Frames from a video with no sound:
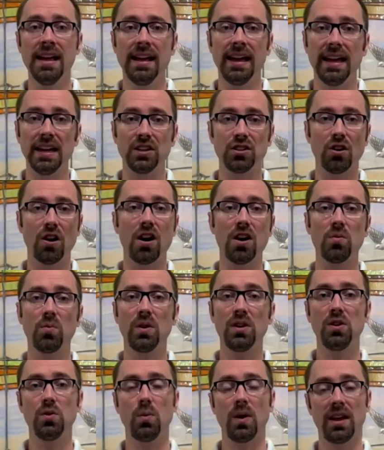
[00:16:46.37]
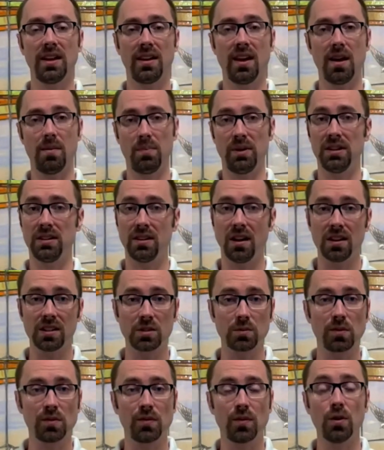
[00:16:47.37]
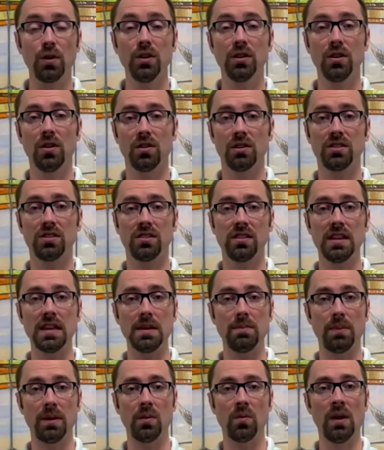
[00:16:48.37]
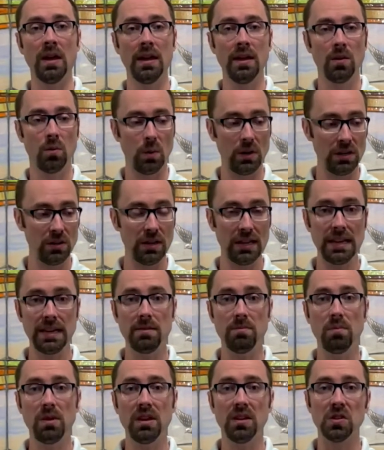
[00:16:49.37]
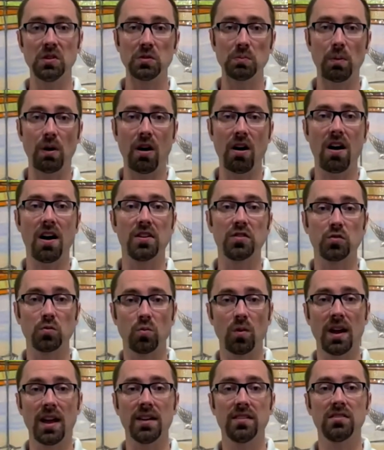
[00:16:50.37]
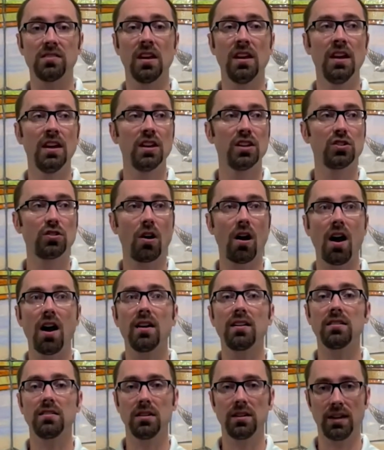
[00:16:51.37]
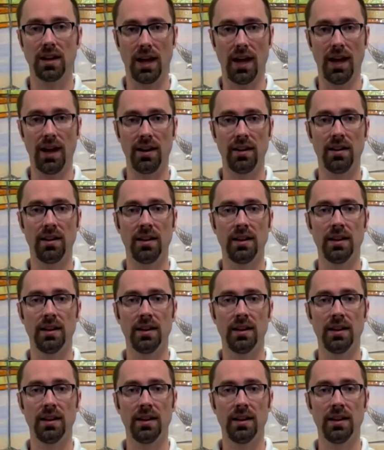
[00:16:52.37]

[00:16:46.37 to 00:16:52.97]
At dawn when you wake up, at dusk before you go to sleep, and when you eat meals, pause, rest, talk to God.